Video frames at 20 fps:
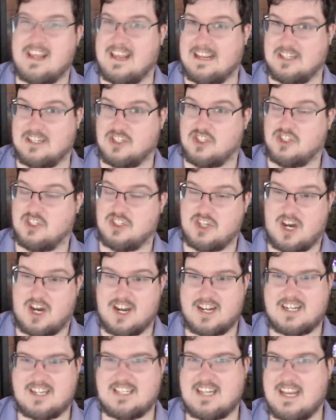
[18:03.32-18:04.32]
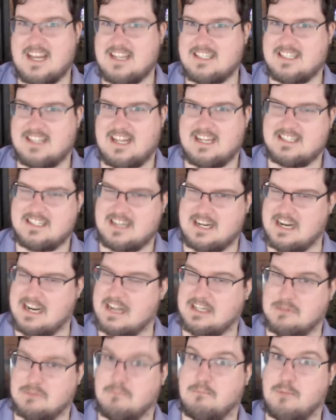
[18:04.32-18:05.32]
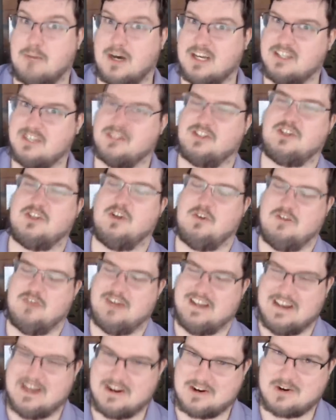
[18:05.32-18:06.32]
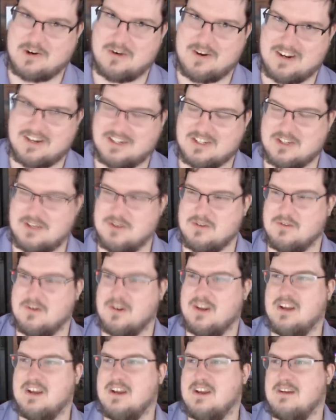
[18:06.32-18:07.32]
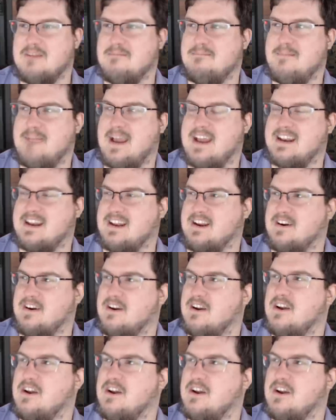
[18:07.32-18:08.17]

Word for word: exotic taste that has like a nice buzz to it, according to Maneater.